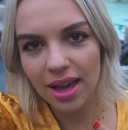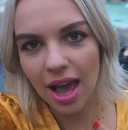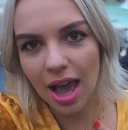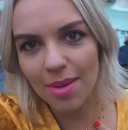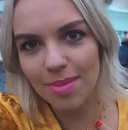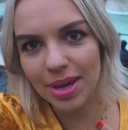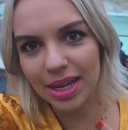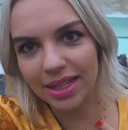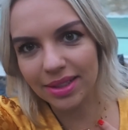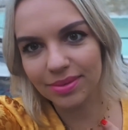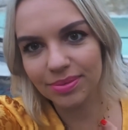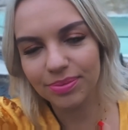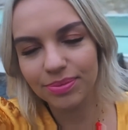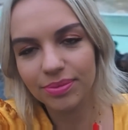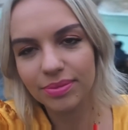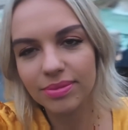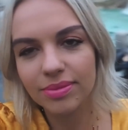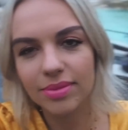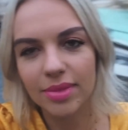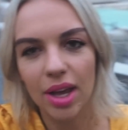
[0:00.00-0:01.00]
I mean,
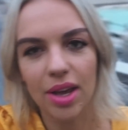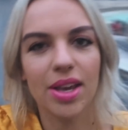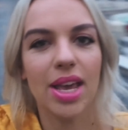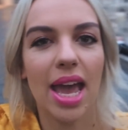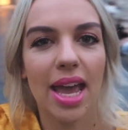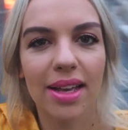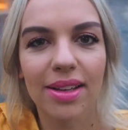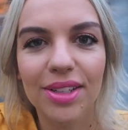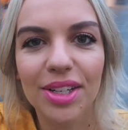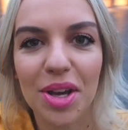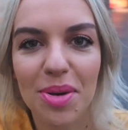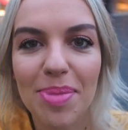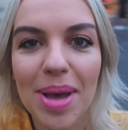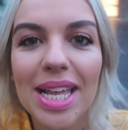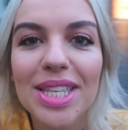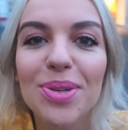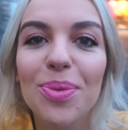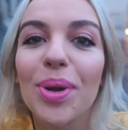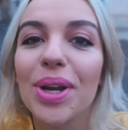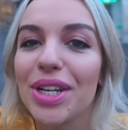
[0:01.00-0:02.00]
okay,
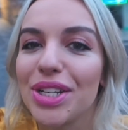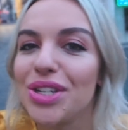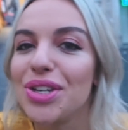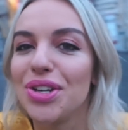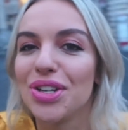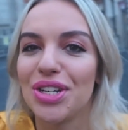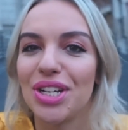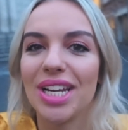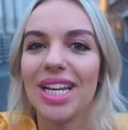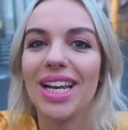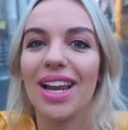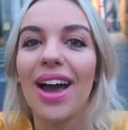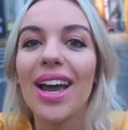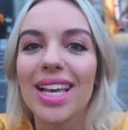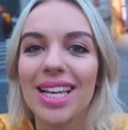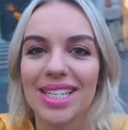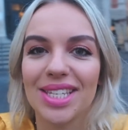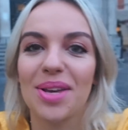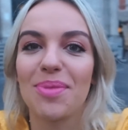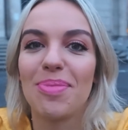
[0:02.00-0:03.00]
compared to what it's usually like,
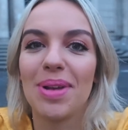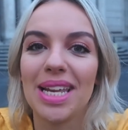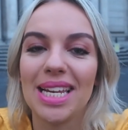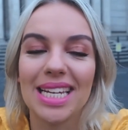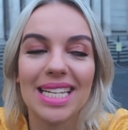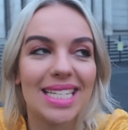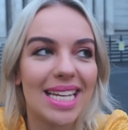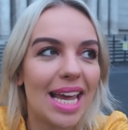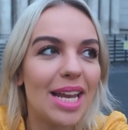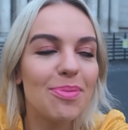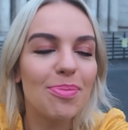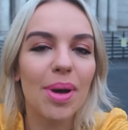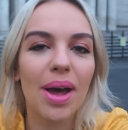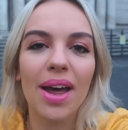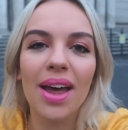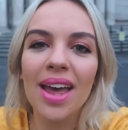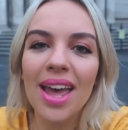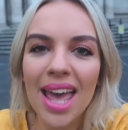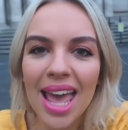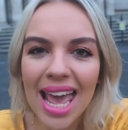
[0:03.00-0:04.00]
it's completely dead, but
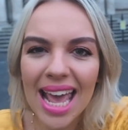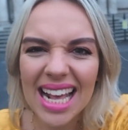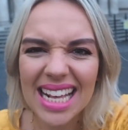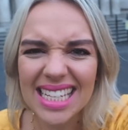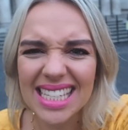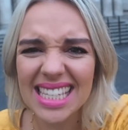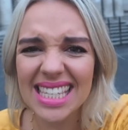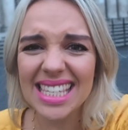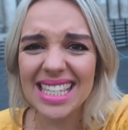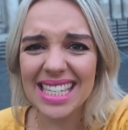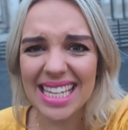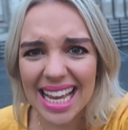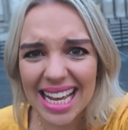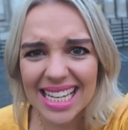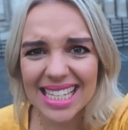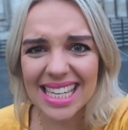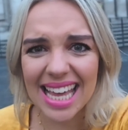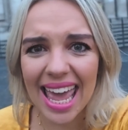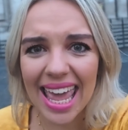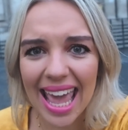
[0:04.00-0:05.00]
it's
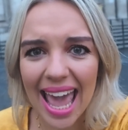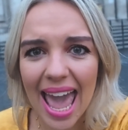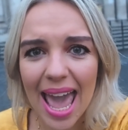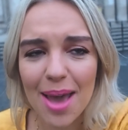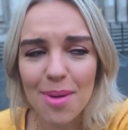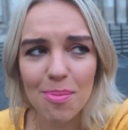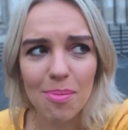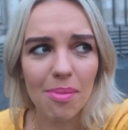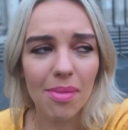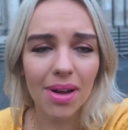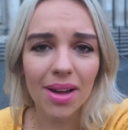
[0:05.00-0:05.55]
6 a.m.